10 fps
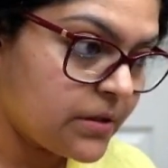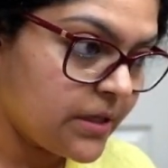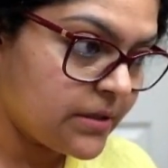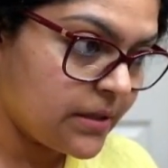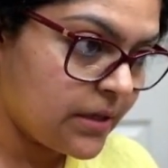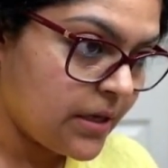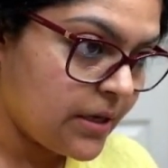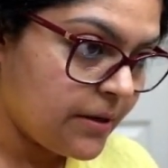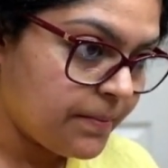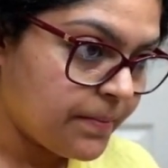That's it.
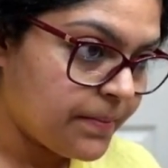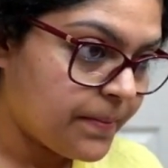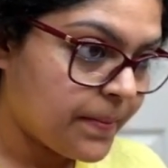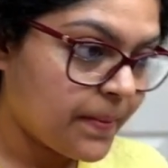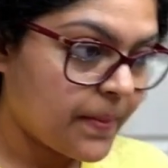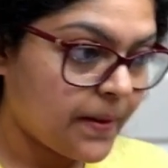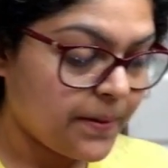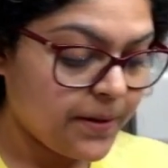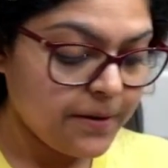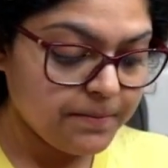Okay,